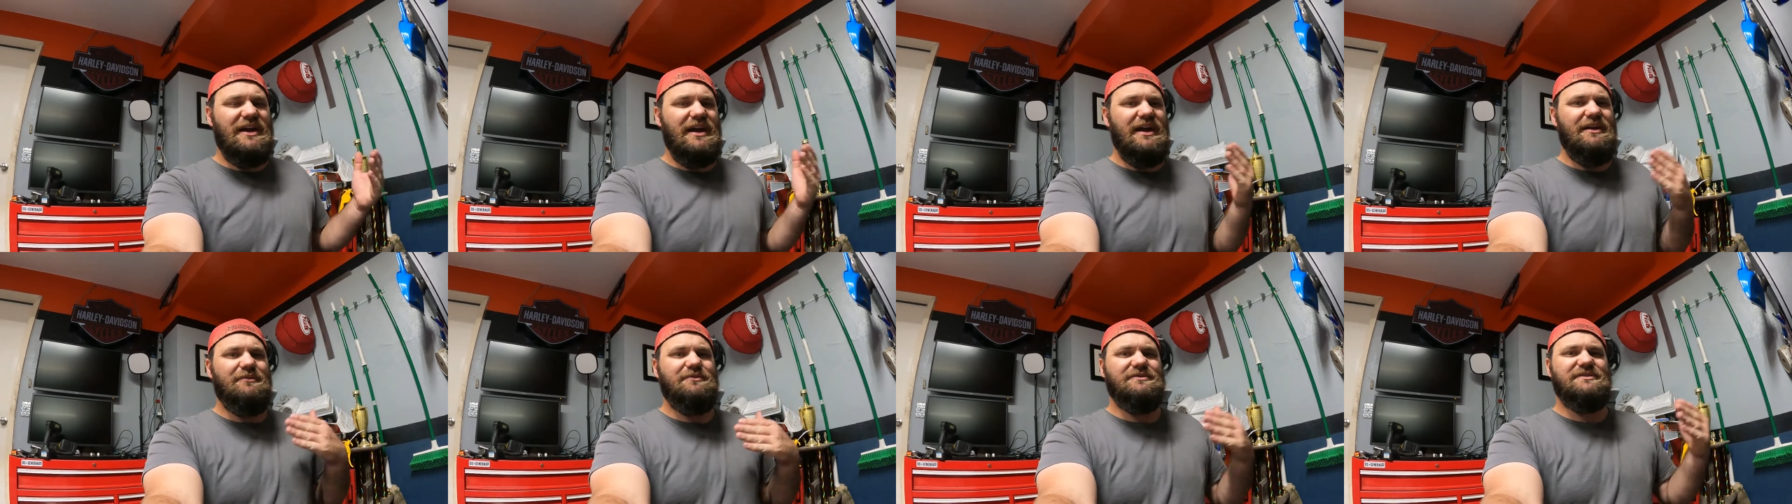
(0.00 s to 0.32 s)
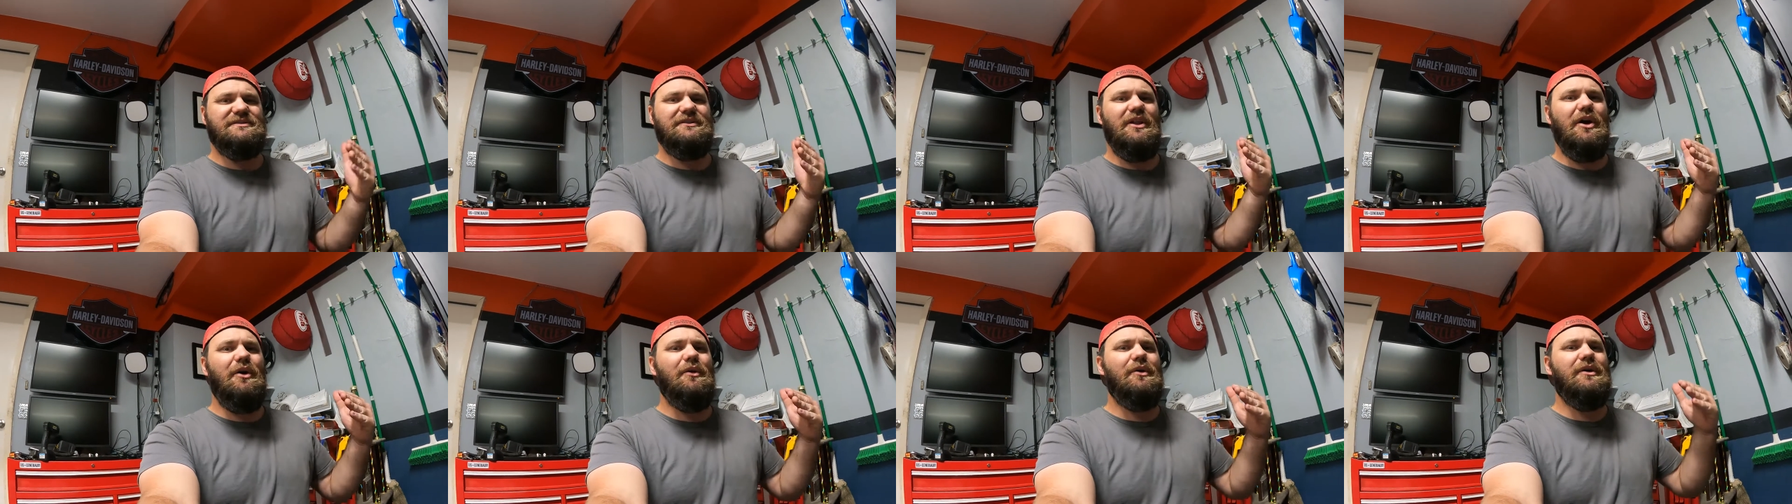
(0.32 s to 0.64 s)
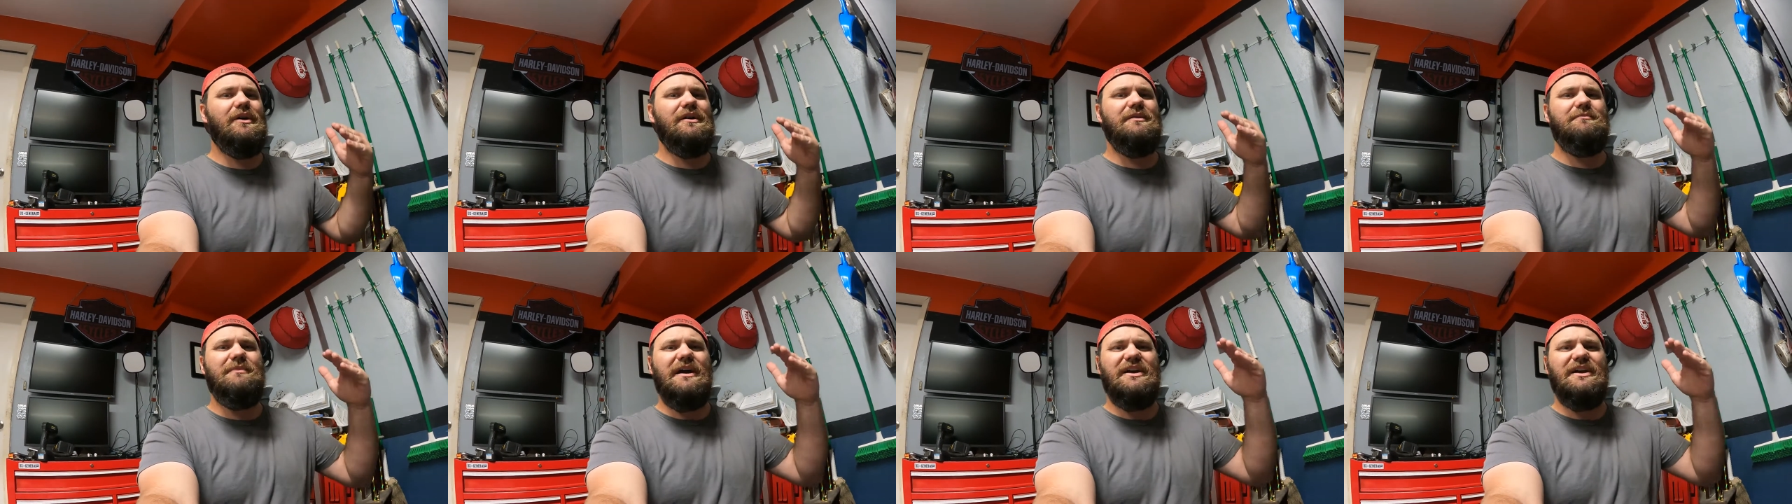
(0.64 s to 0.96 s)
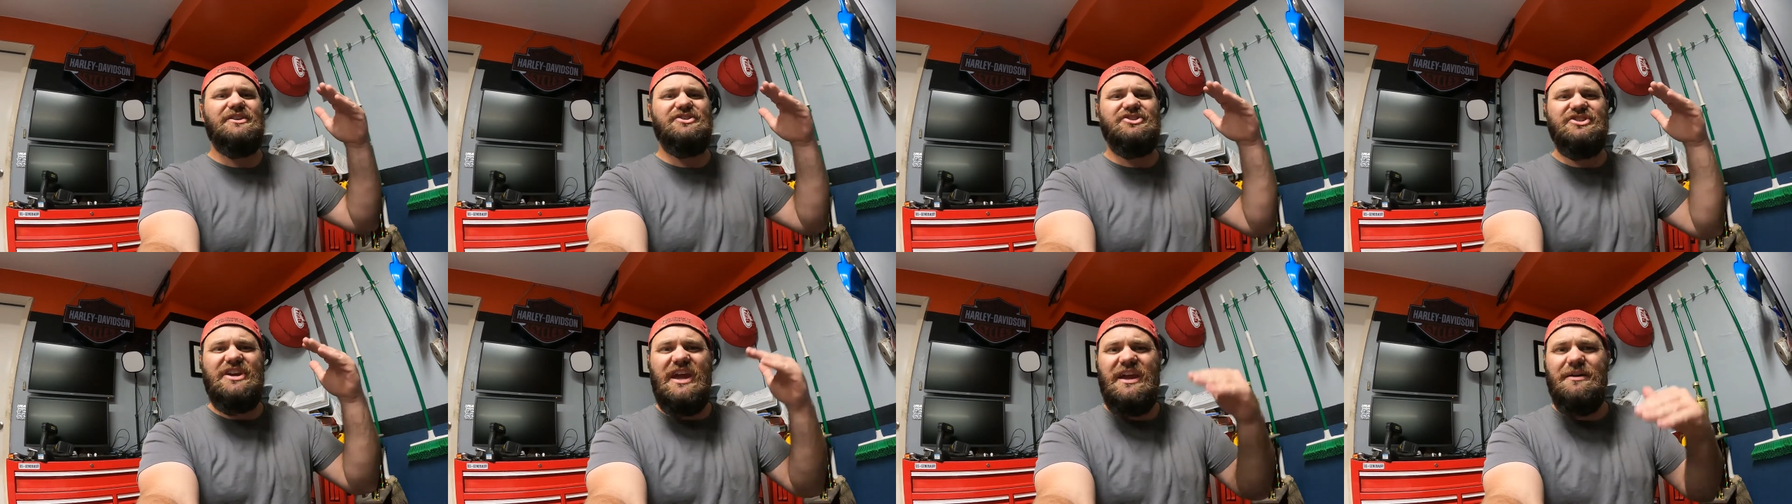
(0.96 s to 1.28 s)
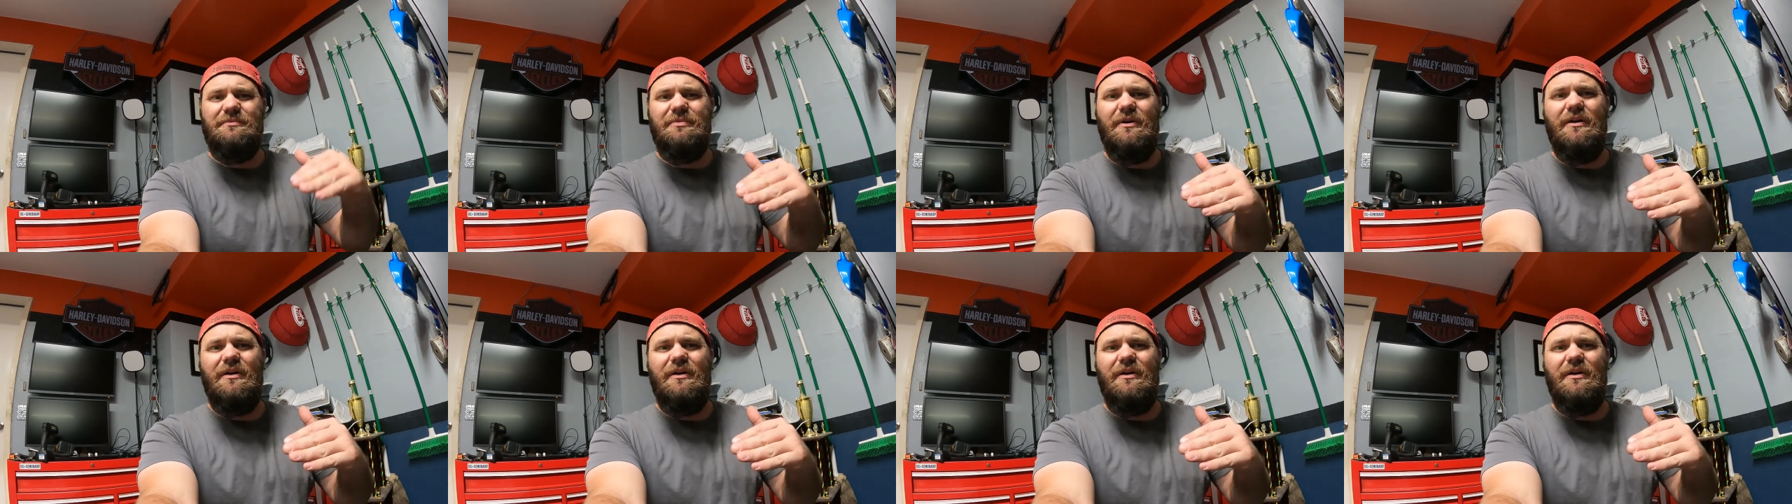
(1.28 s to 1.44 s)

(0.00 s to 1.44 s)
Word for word: I was lowering my J